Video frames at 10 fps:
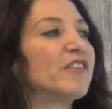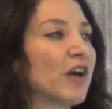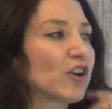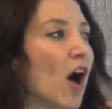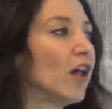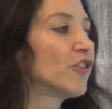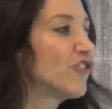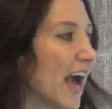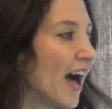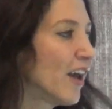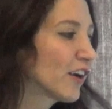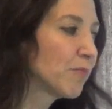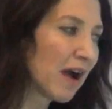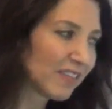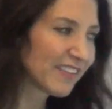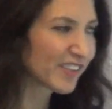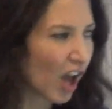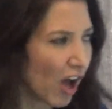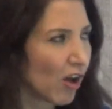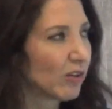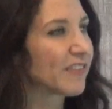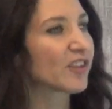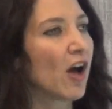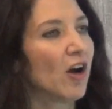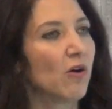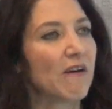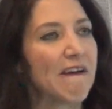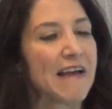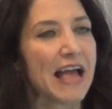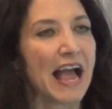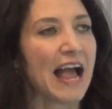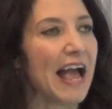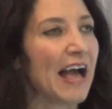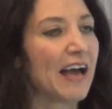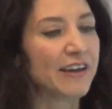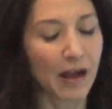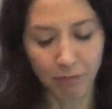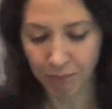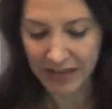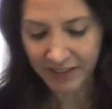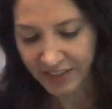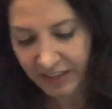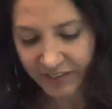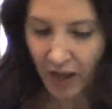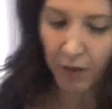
So I call her, Gianna, come on, let's go. And I'm picking things